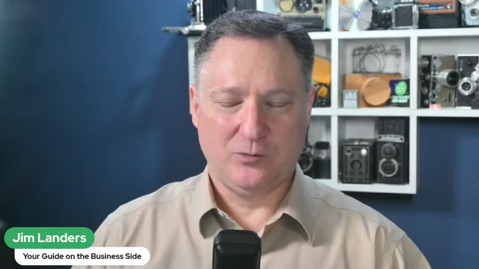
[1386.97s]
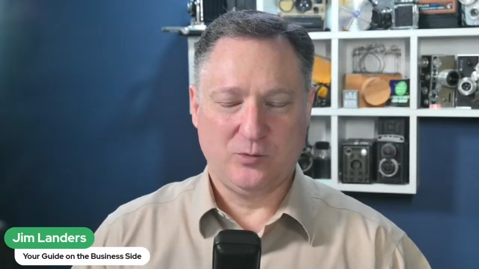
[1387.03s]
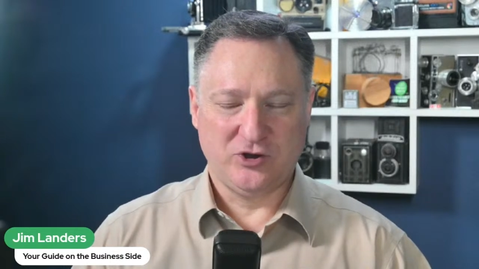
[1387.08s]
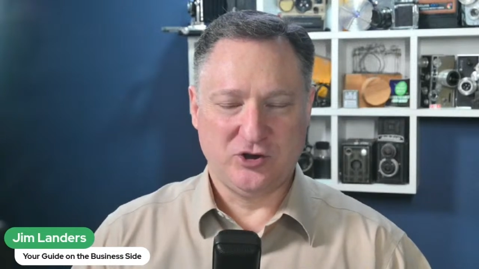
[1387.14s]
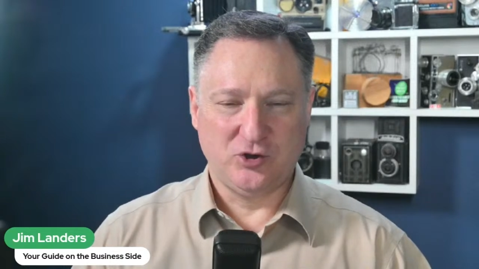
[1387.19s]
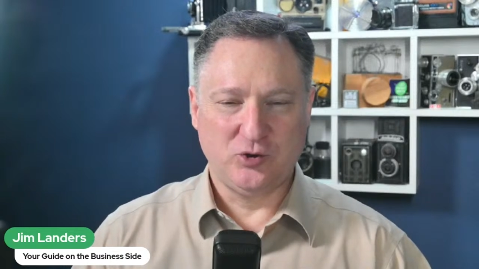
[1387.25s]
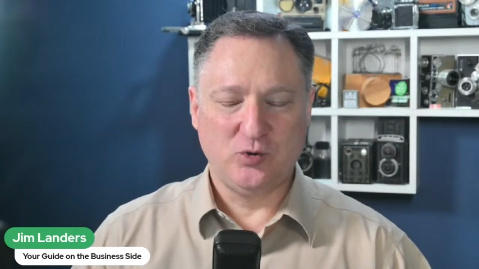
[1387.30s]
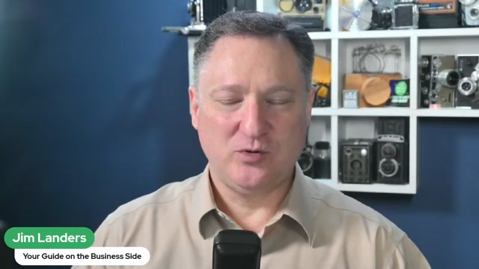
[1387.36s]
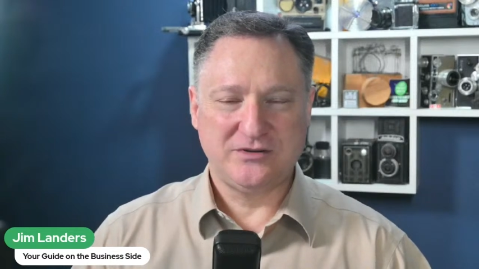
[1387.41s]

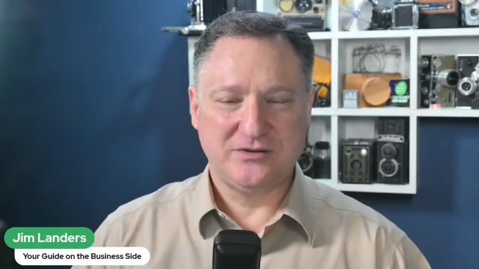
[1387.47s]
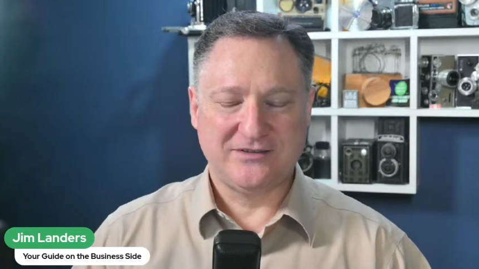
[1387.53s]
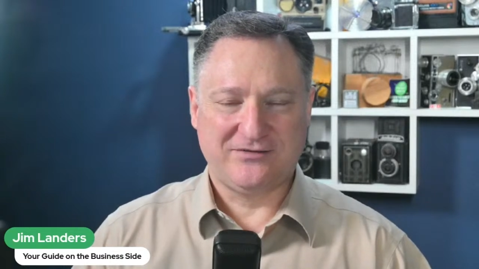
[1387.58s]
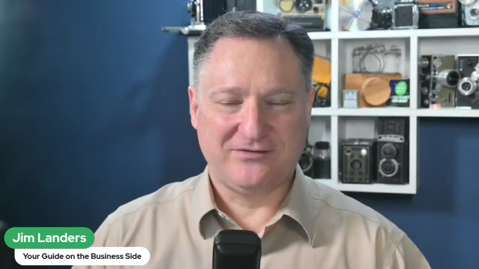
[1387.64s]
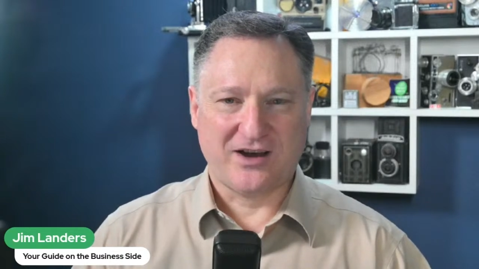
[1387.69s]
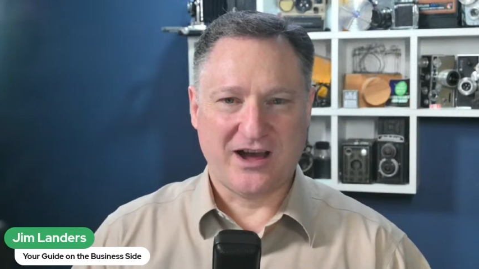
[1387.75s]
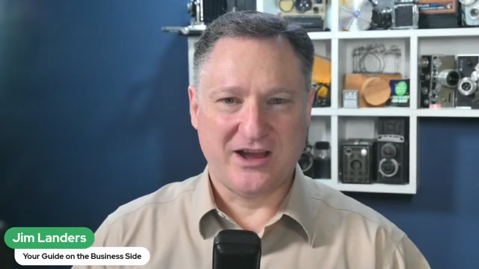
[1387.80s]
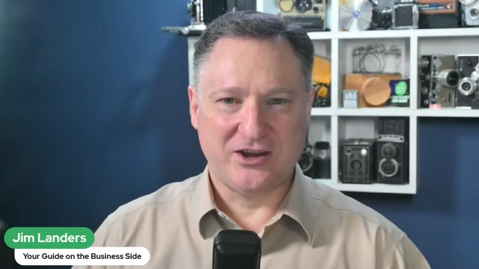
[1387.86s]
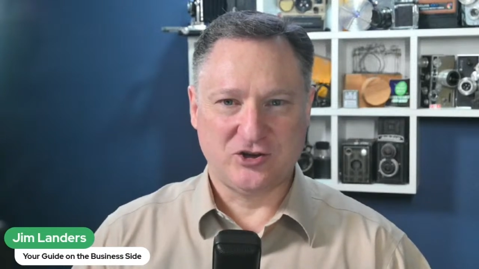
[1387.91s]
When you
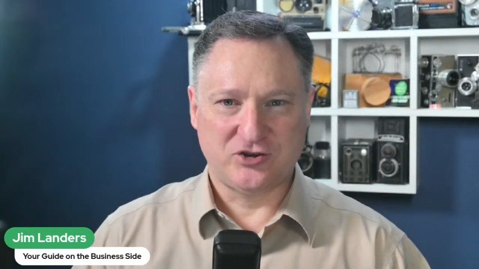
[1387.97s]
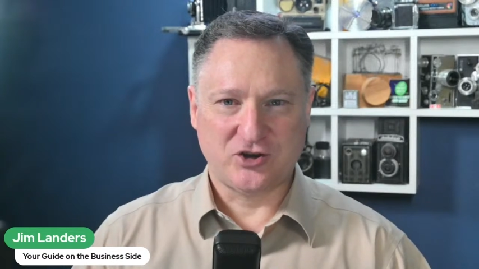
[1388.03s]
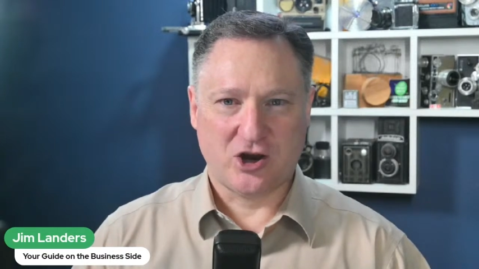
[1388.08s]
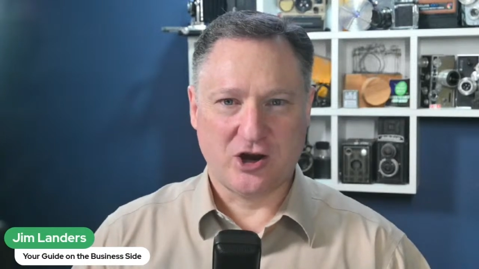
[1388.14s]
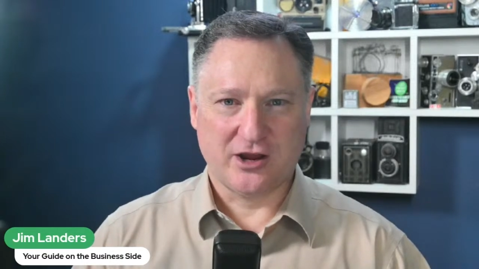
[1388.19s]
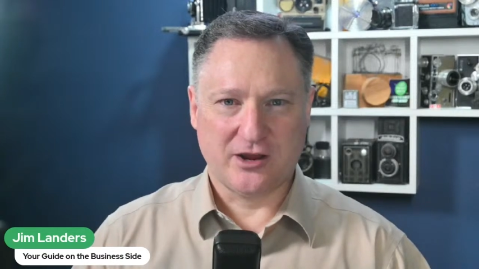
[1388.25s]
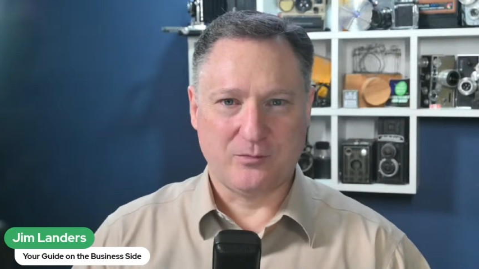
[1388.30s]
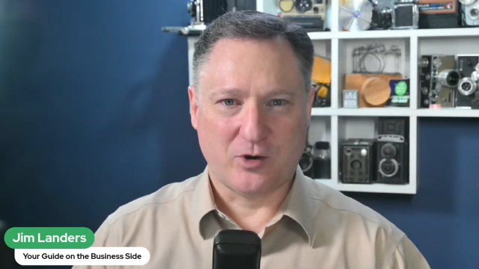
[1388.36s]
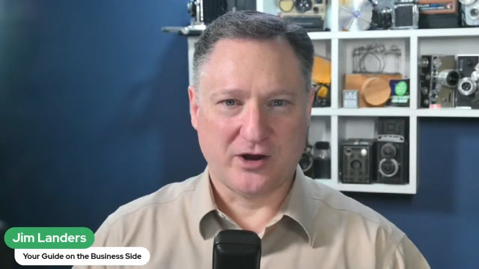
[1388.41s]
define your
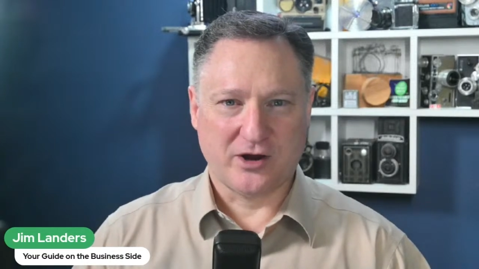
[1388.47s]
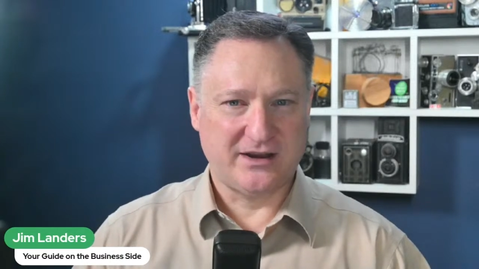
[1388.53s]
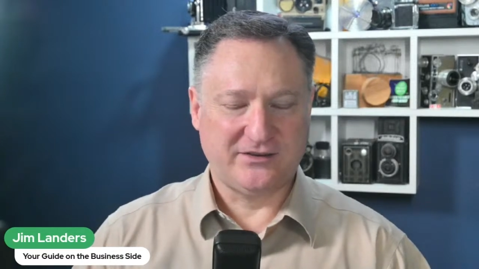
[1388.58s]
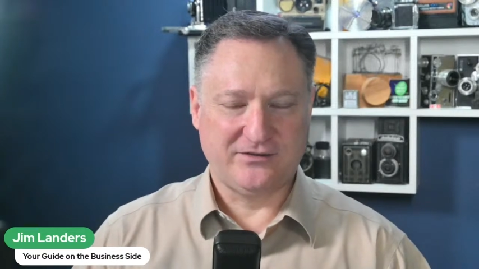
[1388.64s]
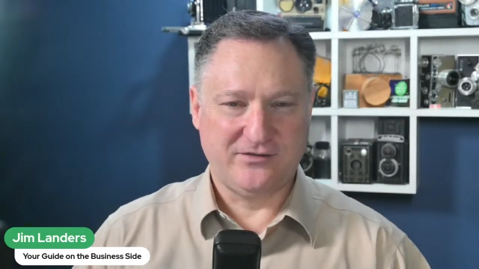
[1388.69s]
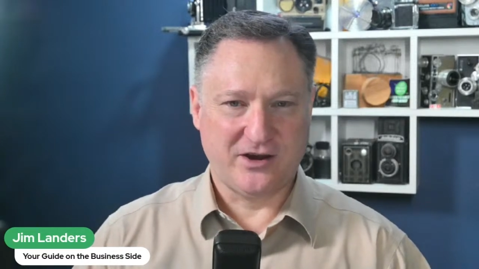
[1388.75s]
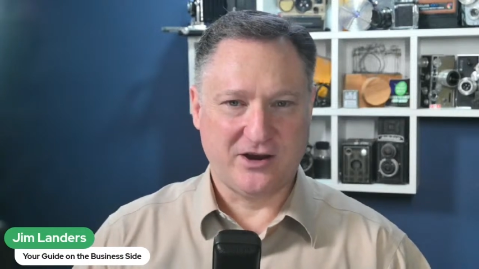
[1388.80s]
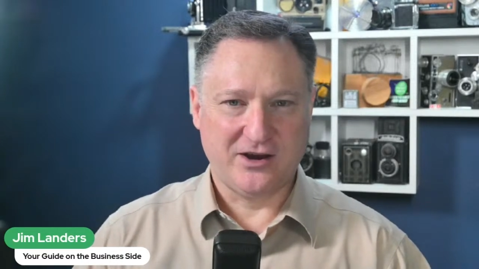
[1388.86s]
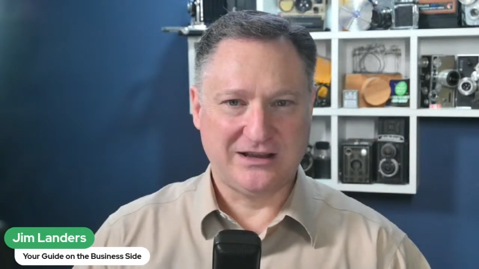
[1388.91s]
target market,
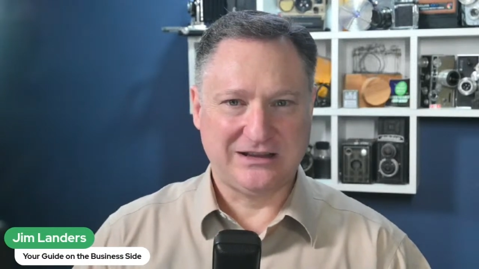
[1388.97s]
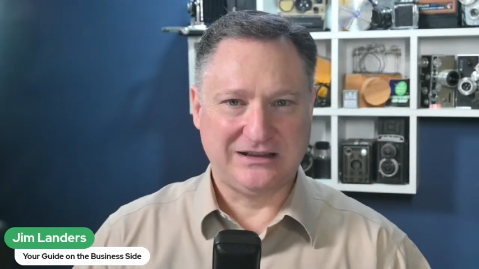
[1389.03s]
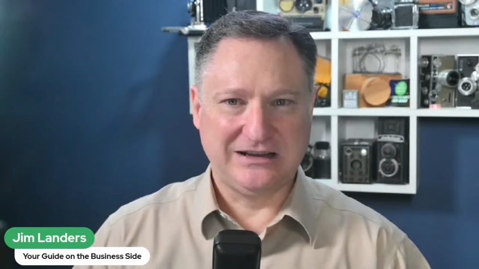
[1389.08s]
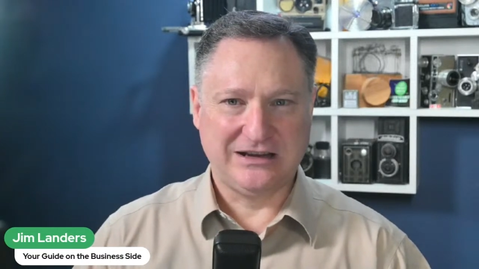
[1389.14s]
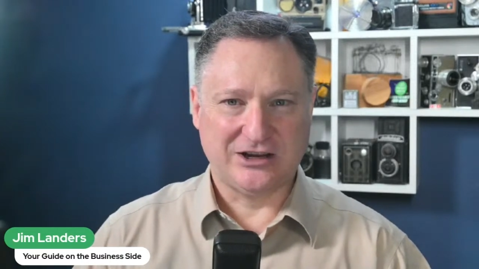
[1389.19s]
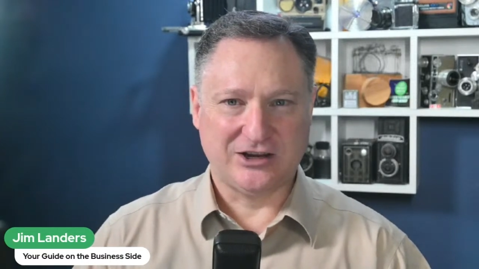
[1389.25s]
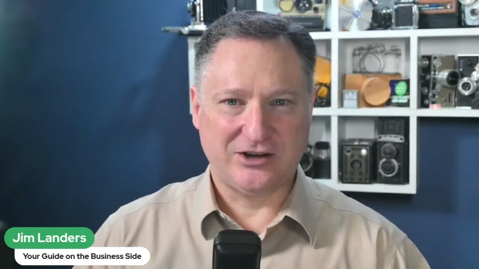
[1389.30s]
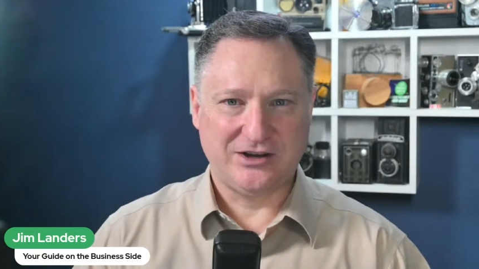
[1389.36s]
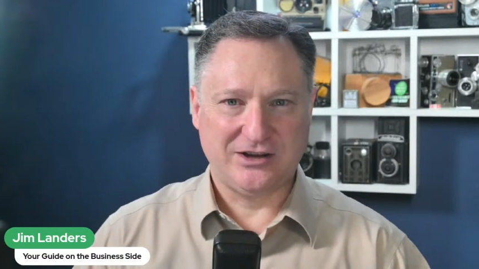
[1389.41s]
it's very
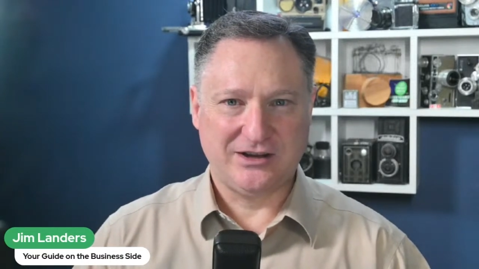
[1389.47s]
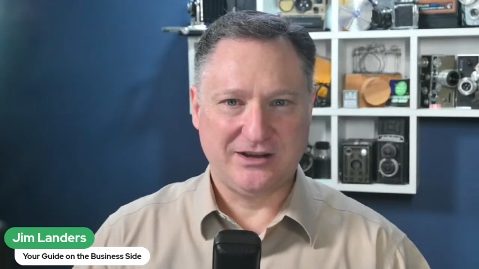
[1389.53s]
clear.